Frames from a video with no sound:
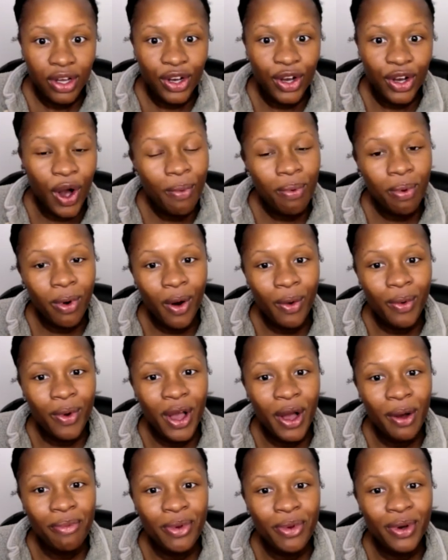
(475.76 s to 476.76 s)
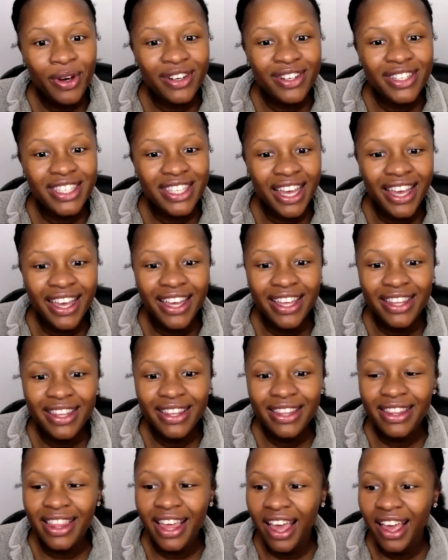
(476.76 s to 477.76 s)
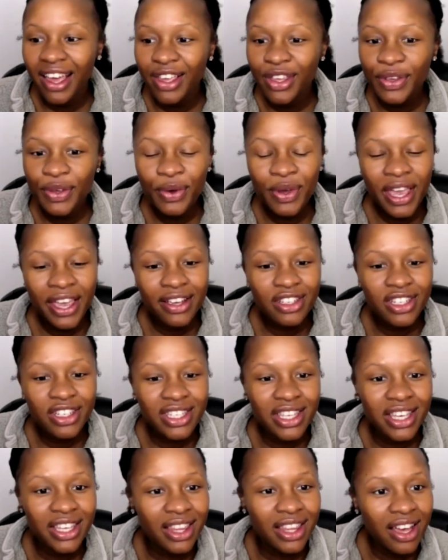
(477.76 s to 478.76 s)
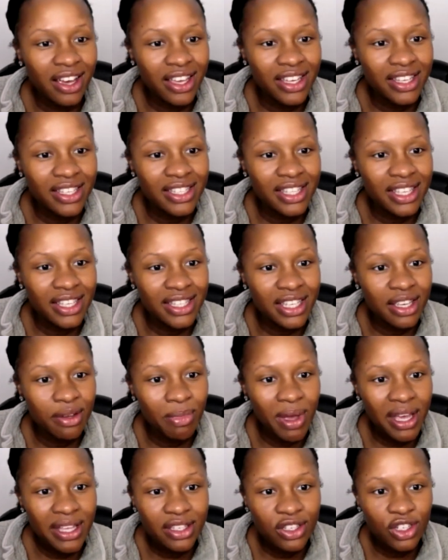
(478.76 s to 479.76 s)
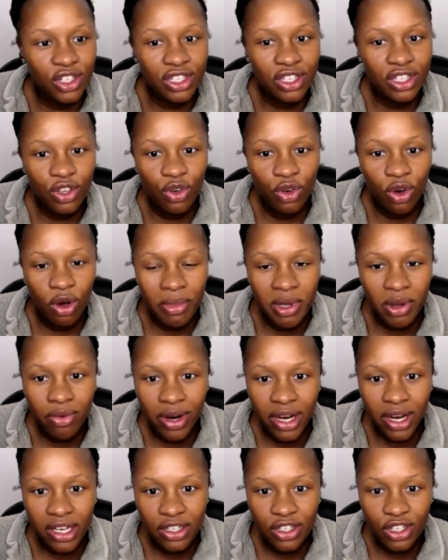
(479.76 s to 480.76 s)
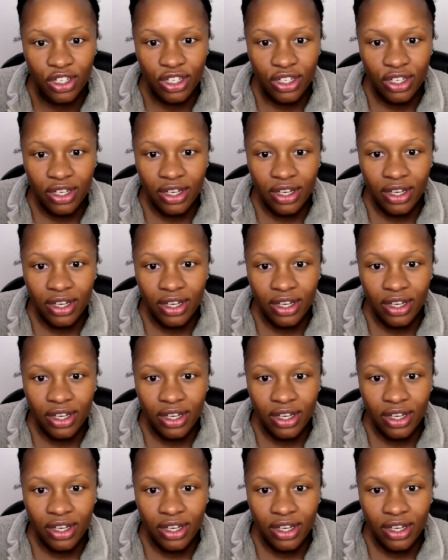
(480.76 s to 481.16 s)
GoPro will help you understand that you can't just get lucky and send 10 messages and you're going to be rich.